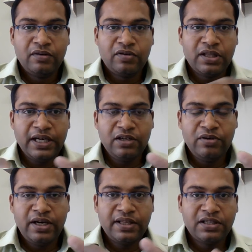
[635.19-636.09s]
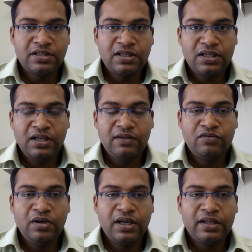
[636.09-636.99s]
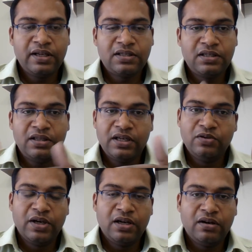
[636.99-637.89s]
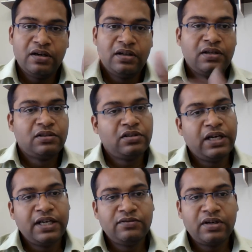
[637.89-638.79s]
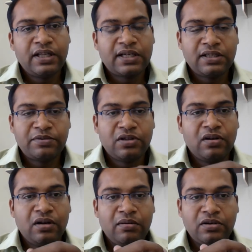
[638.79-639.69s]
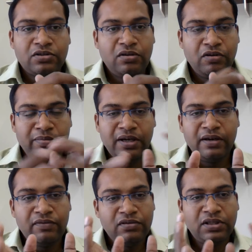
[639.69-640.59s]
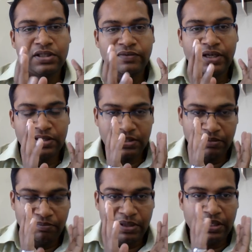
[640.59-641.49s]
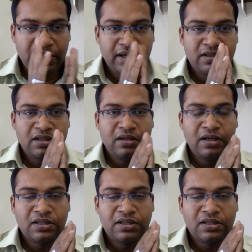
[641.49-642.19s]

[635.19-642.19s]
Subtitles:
For that you need a registration. If you need a registration, that you cannot. So that is what the exception all about. So don't be confused. It's a very simple, and it's a